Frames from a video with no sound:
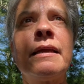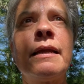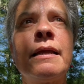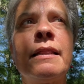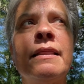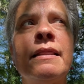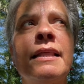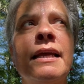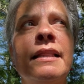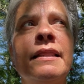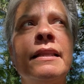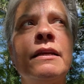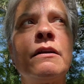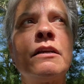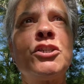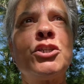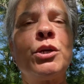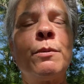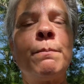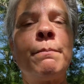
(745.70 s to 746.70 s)
Then there
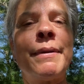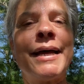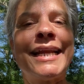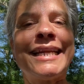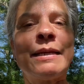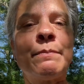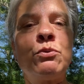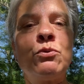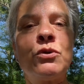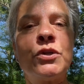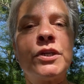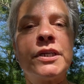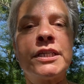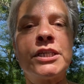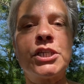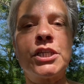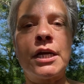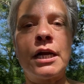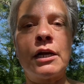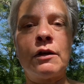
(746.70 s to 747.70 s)
is your Manipura
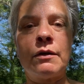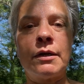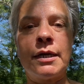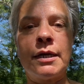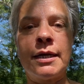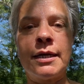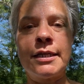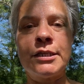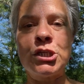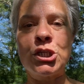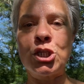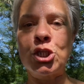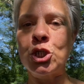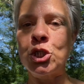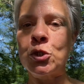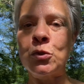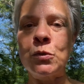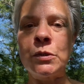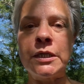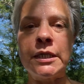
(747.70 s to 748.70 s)
chakra. It's your
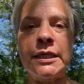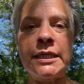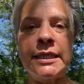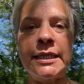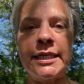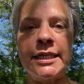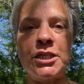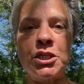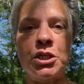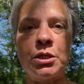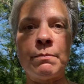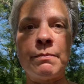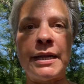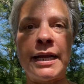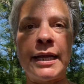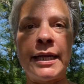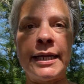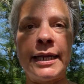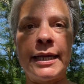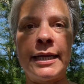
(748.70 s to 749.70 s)
jewel, it's your
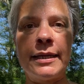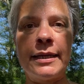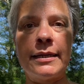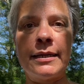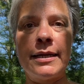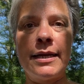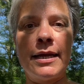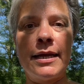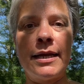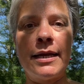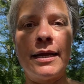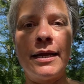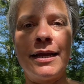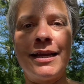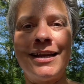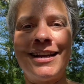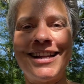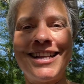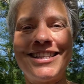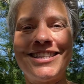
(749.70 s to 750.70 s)
belly.
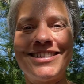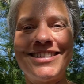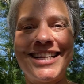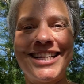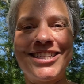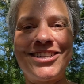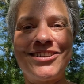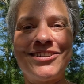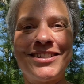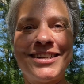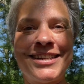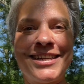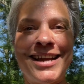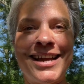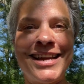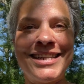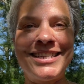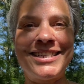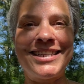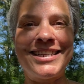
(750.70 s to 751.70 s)
It's like your
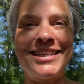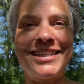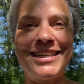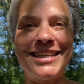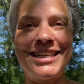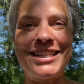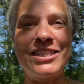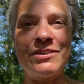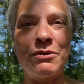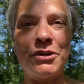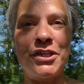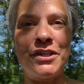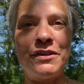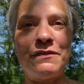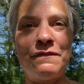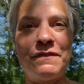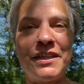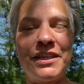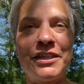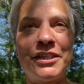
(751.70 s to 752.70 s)
gut. It's where you
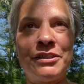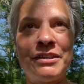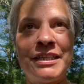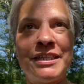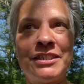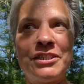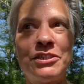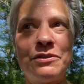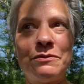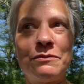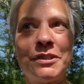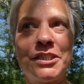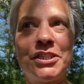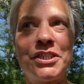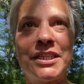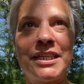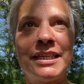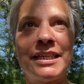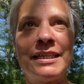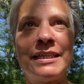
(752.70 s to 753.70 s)
feel your
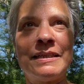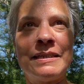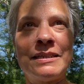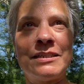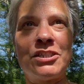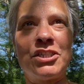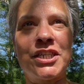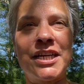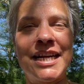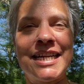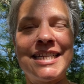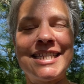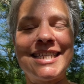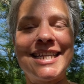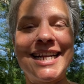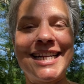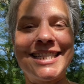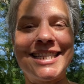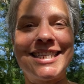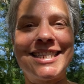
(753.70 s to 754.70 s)
intuition shines
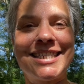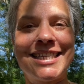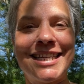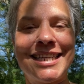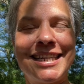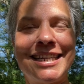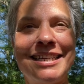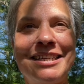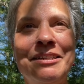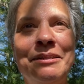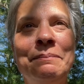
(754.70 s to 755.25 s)
like the sun.